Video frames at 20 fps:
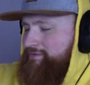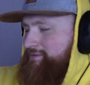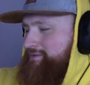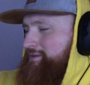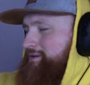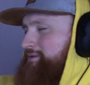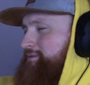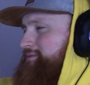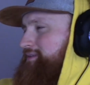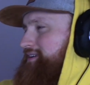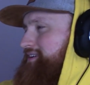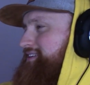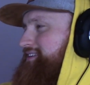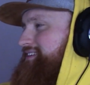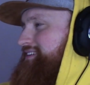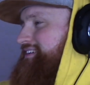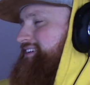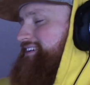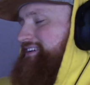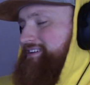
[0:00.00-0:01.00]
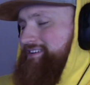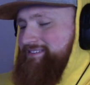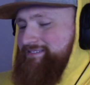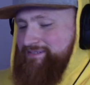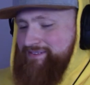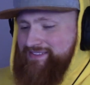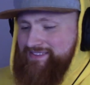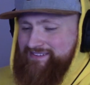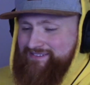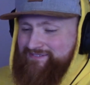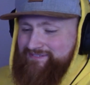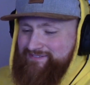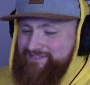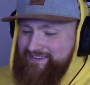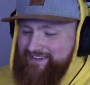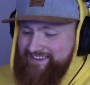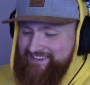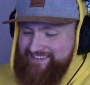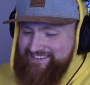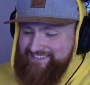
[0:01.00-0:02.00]
Oh my god, what the
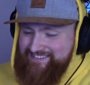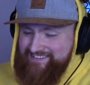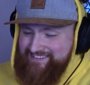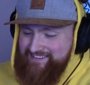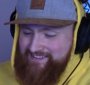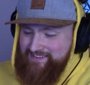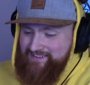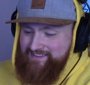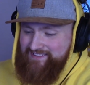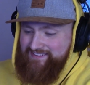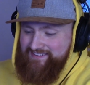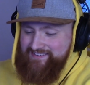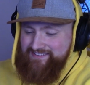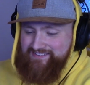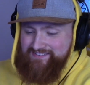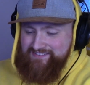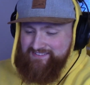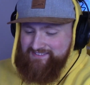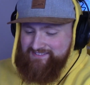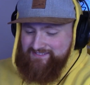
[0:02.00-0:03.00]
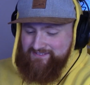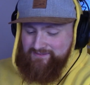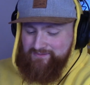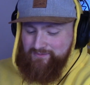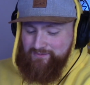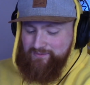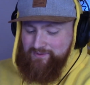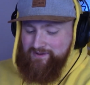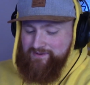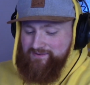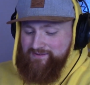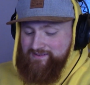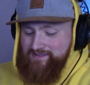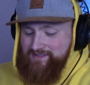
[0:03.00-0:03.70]
fuck? Such a weird